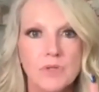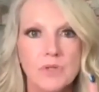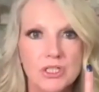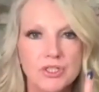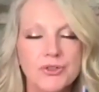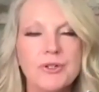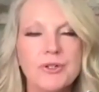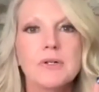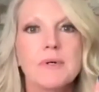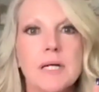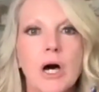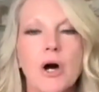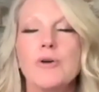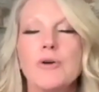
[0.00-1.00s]
So you're going to
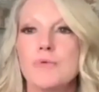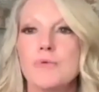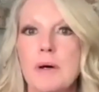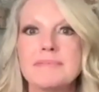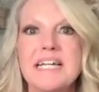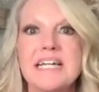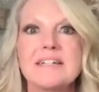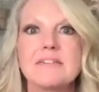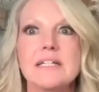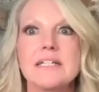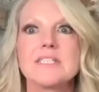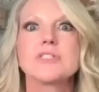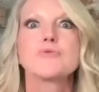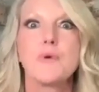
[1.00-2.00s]
want to, and the website
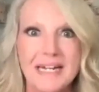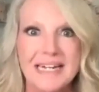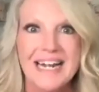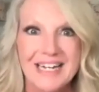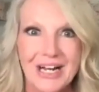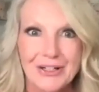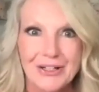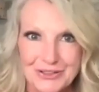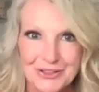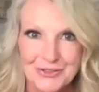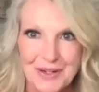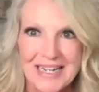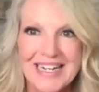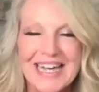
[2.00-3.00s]
is $29,
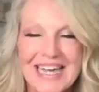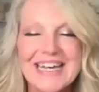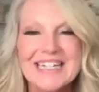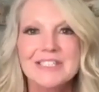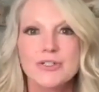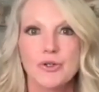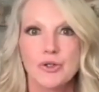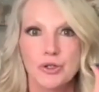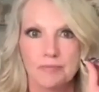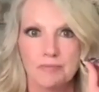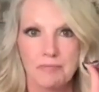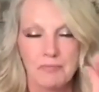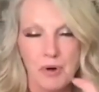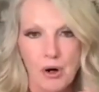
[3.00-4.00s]
right? So your
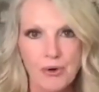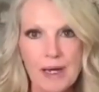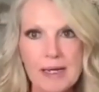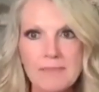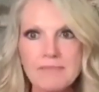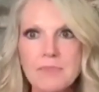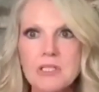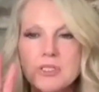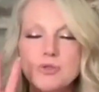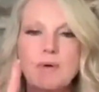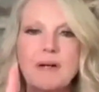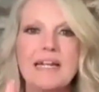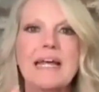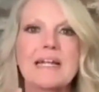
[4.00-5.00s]
program,
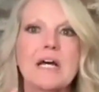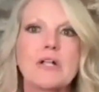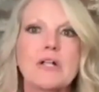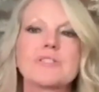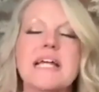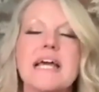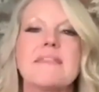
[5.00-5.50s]
$29.